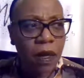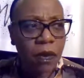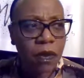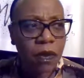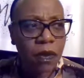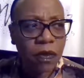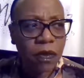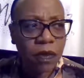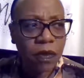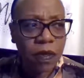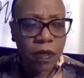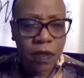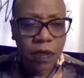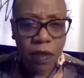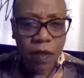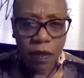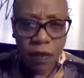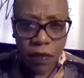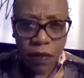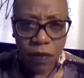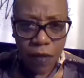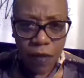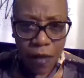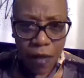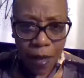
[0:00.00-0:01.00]
And she said
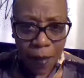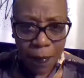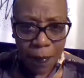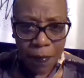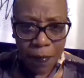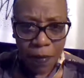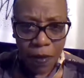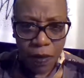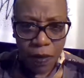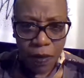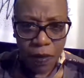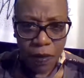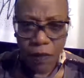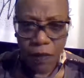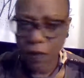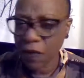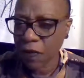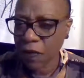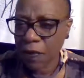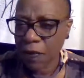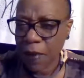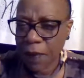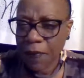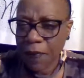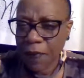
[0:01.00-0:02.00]
she had millions
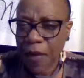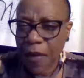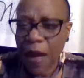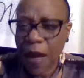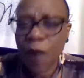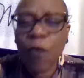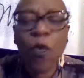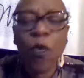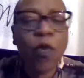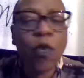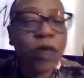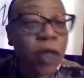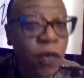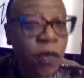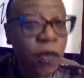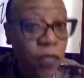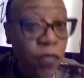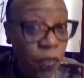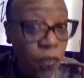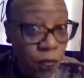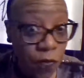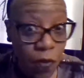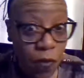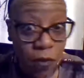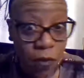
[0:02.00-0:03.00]
of them.
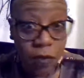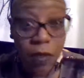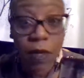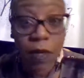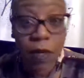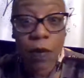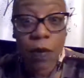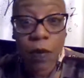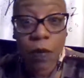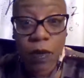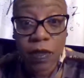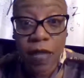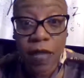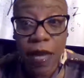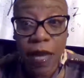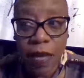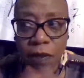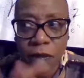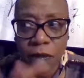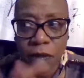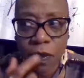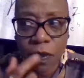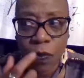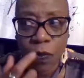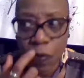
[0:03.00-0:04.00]
The first thing I wanted to
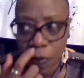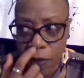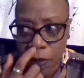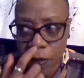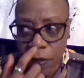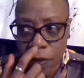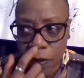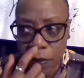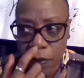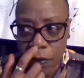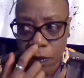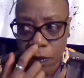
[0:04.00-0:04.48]
ask her was,